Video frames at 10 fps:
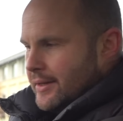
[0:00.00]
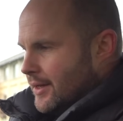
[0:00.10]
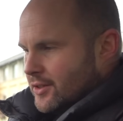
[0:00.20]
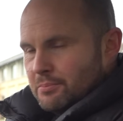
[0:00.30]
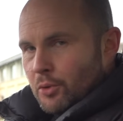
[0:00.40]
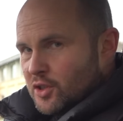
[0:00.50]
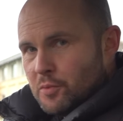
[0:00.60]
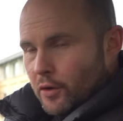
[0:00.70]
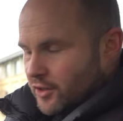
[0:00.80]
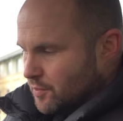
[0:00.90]
It's much
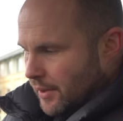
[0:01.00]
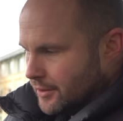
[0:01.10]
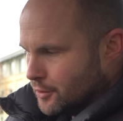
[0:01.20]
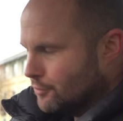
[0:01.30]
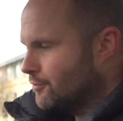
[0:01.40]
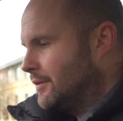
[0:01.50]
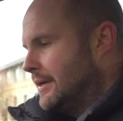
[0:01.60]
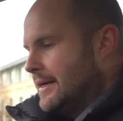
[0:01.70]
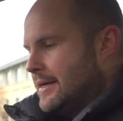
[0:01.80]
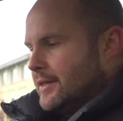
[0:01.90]
more responsive.
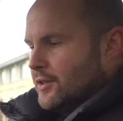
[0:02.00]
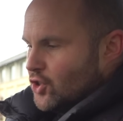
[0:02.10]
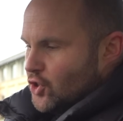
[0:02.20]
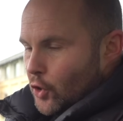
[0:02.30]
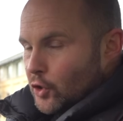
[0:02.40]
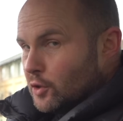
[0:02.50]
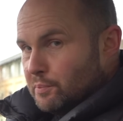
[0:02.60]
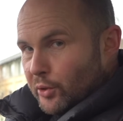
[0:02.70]
There's shortcut